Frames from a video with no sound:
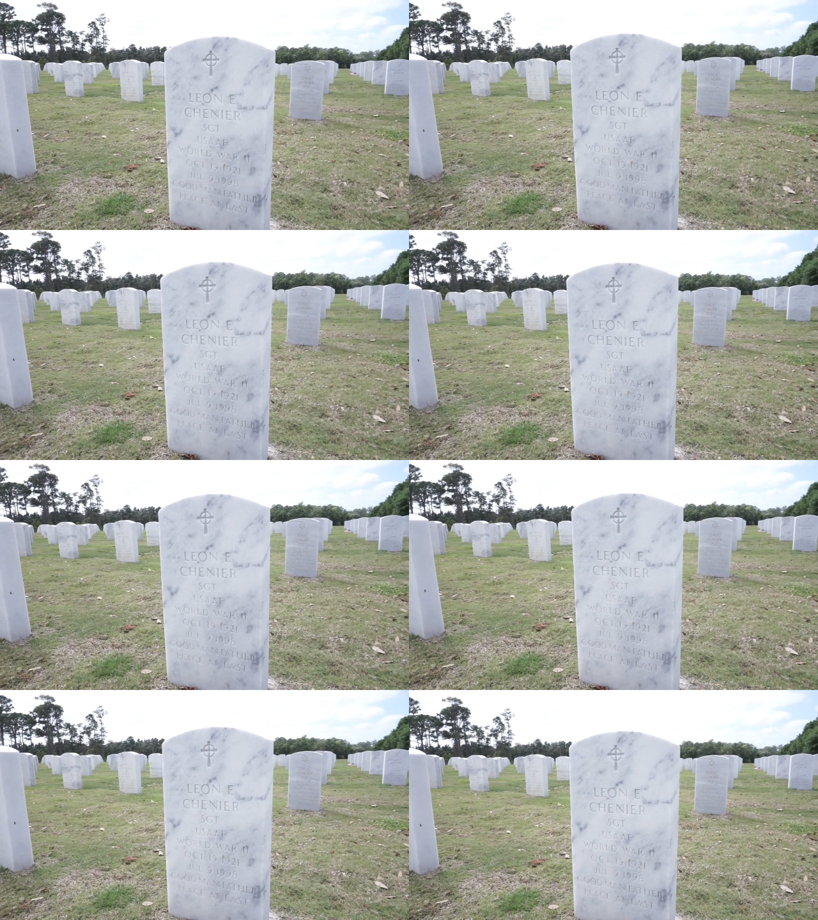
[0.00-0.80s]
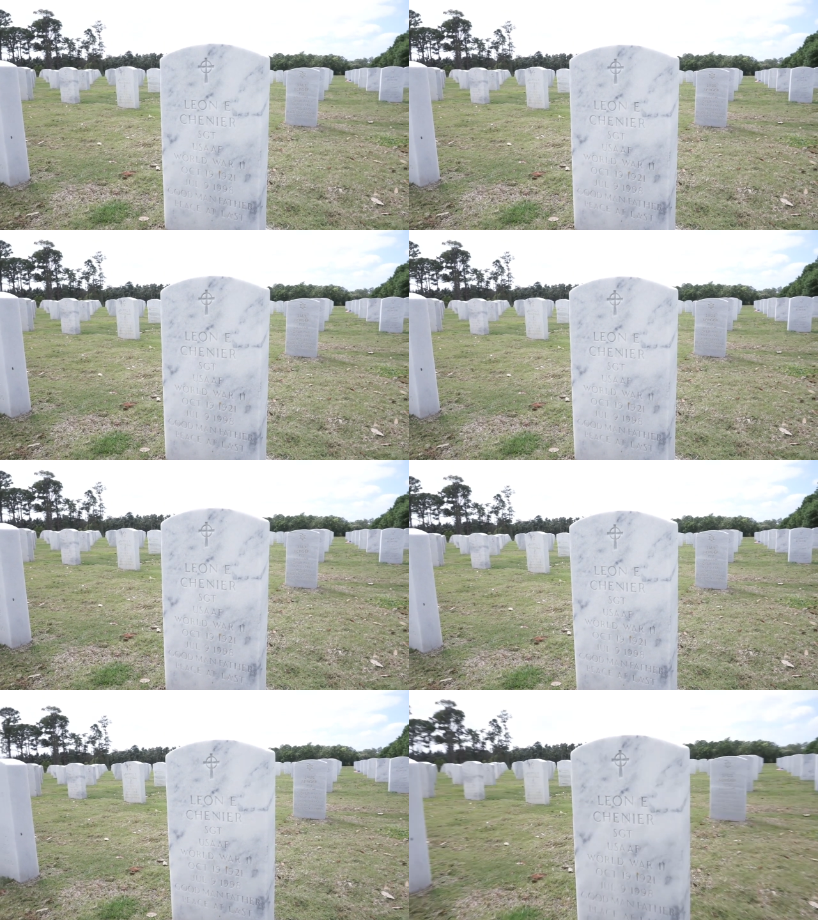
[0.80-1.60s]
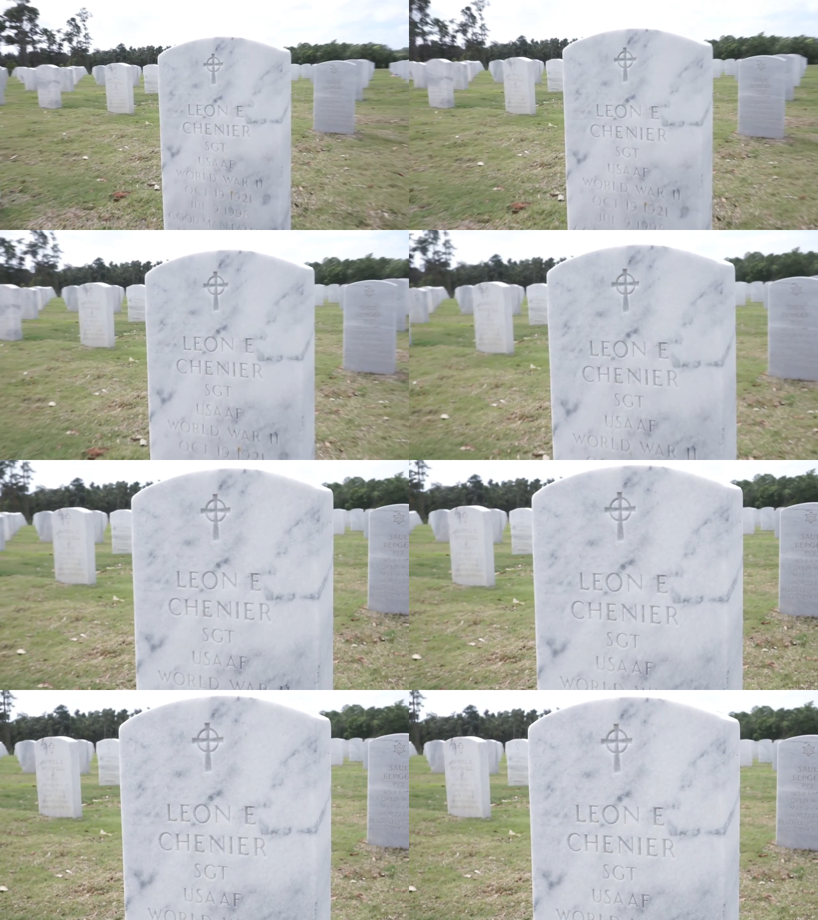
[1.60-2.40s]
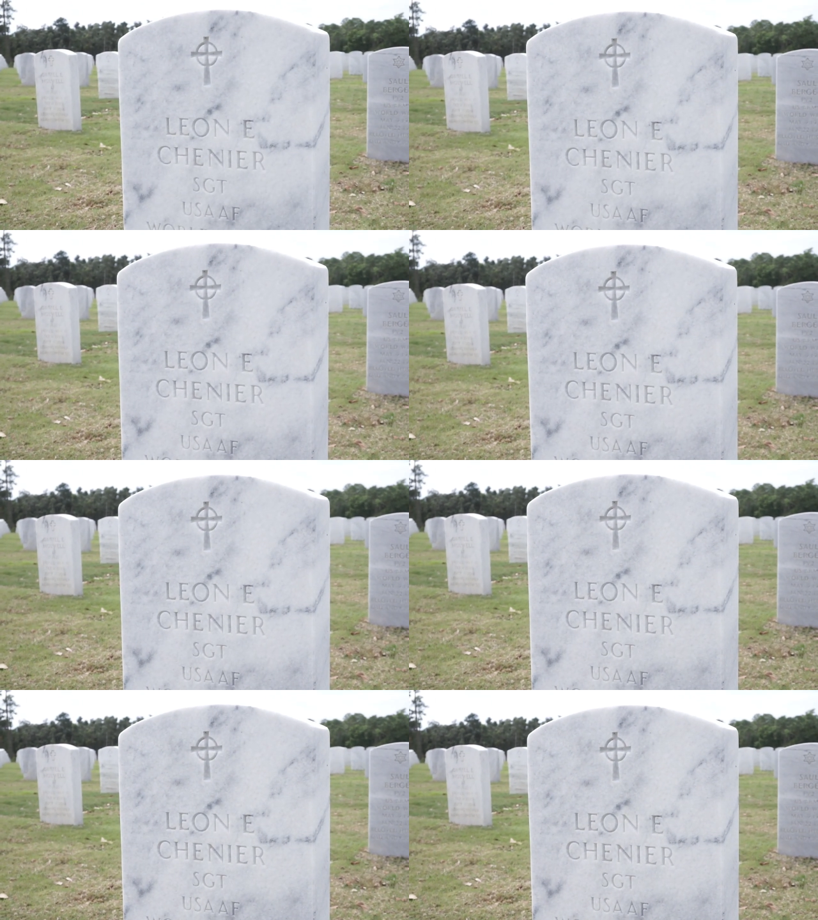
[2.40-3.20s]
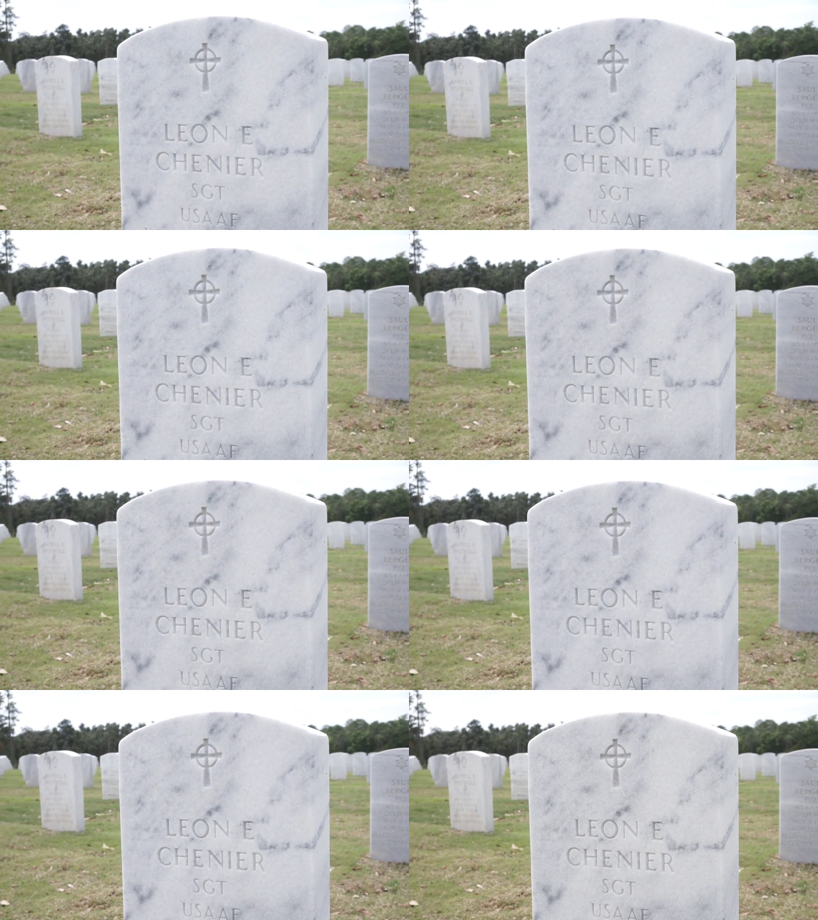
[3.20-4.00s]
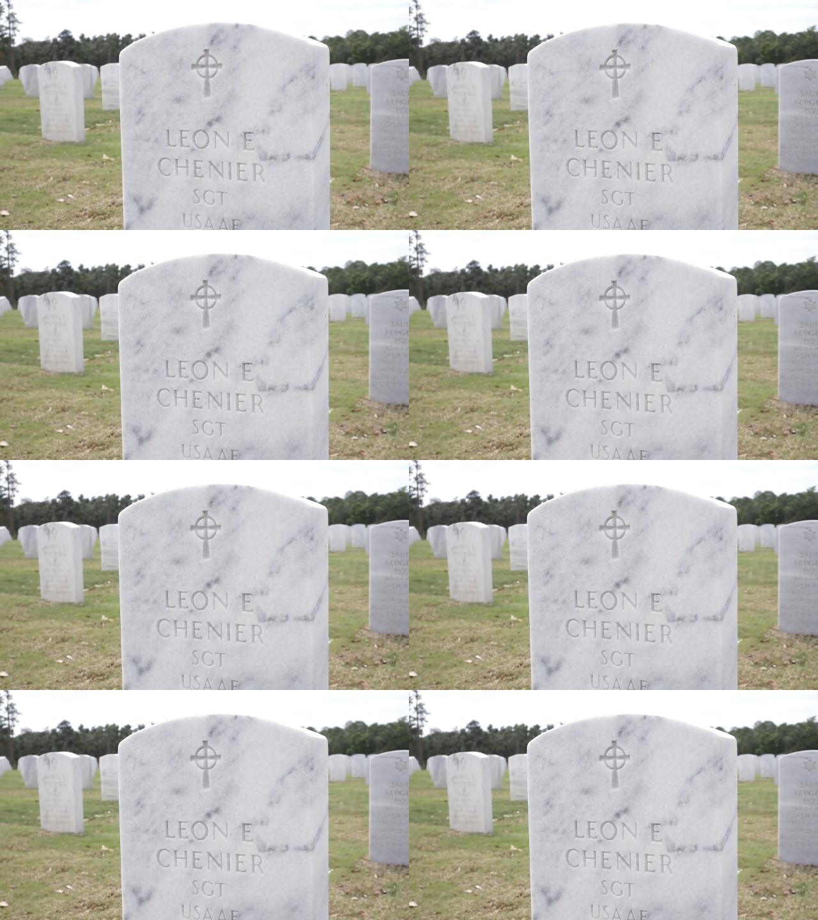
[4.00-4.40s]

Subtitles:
(no speaker visible)